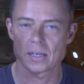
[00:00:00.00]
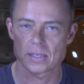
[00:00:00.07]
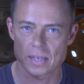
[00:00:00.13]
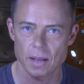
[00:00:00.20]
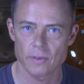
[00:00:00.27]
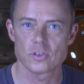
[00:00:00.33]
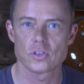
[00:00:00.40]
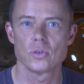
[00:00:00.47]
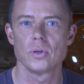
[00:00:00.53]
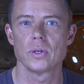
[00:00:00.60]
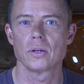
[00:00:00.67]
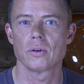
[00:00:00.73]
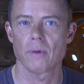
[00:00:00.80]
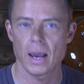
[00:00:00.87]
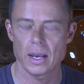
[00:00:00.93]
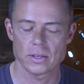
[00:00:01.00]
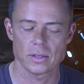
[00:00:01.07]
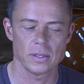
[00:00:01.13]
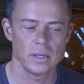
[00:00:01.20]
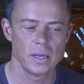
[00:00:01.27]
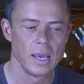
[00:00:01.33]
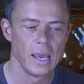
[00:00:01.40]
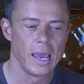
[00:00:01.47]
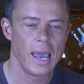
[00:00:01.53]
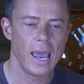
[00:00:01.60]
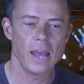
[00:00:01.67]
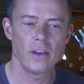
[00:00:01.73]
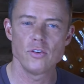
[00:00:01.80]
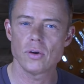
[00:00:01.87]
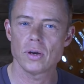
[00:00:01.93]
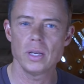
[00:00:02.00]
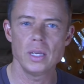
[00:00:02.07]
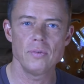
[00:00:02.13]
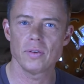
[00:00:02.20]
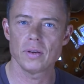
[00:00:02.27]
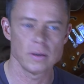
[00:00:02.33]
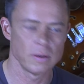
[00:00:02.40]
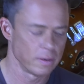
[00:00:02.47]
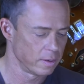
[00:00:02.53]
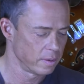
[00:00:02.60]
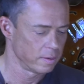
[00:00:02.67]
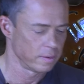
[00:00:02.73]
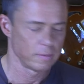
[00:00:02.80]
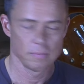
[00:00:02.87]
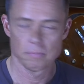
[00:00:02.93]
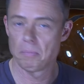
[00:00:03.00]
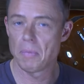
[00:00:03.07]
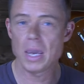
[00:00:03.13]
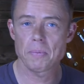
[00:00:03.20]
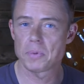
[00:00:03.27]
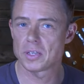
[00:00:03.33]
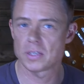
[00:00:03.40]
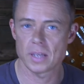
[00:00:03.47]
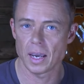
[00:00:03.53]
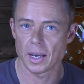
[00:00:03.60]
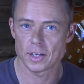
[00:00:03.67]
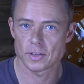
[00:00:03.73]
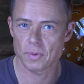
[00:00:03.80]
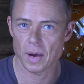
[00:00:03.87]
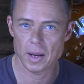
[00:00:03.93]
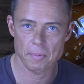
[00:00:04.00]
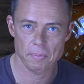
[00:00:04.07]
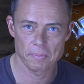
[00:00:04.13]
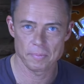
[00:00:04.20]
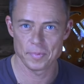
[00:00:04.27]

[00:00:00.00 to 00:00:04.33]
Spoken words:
ourselves to it gradually. And you can even make mistakes, right?